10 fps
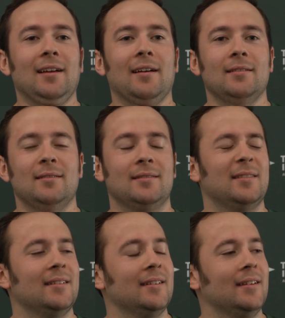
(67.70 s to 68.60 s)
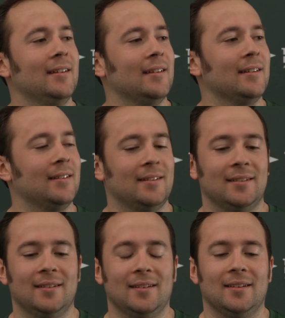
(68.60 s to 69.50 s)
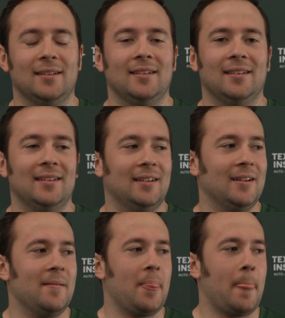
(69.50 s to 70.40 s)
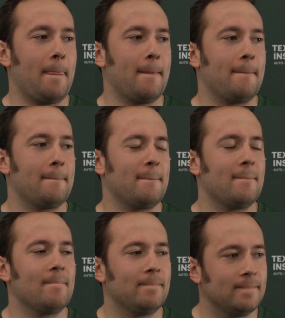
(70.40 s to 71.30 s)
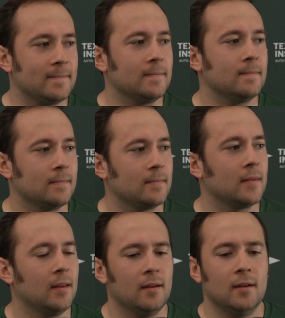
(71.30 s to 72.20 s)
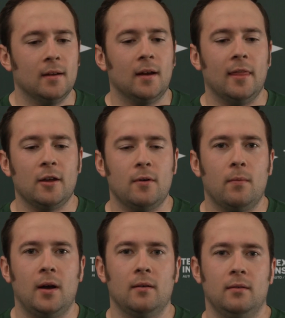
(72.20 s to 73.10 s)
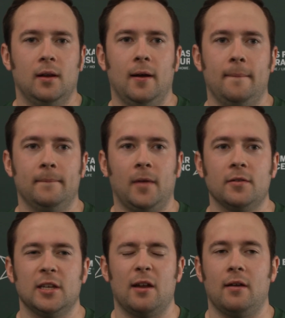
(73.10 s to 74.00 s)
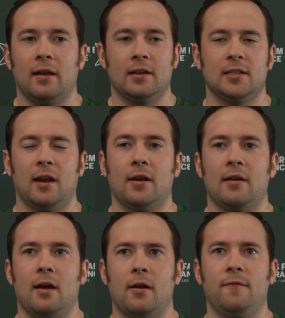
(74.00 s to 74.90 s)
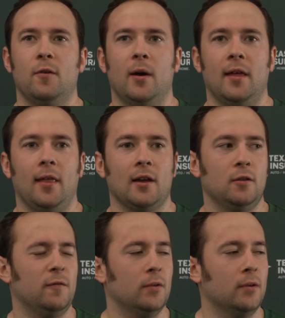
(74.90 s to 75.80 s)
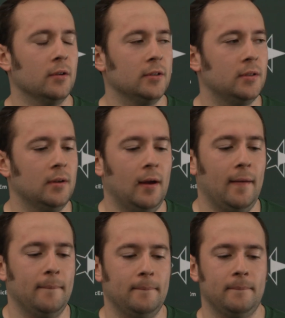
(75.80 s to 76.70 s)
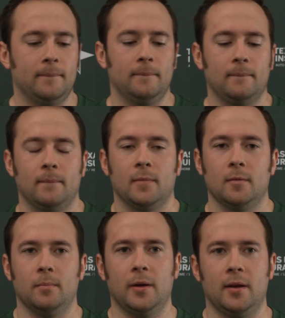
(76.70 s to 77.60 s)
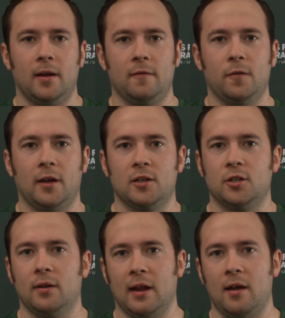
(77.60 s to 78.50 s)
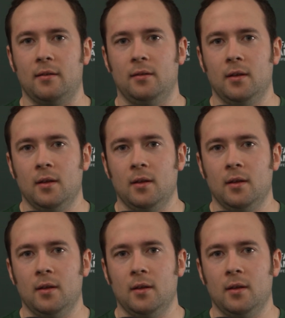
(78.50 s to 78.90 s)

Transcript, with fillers: didn't set off the alarm. Did you kick off? You said you kicked off too. How did that go? I think it went well. Um, obviously, I don't, like I said, I don't have I don't have film on that like I do field goals. Um, but uh, I feel like I showed I got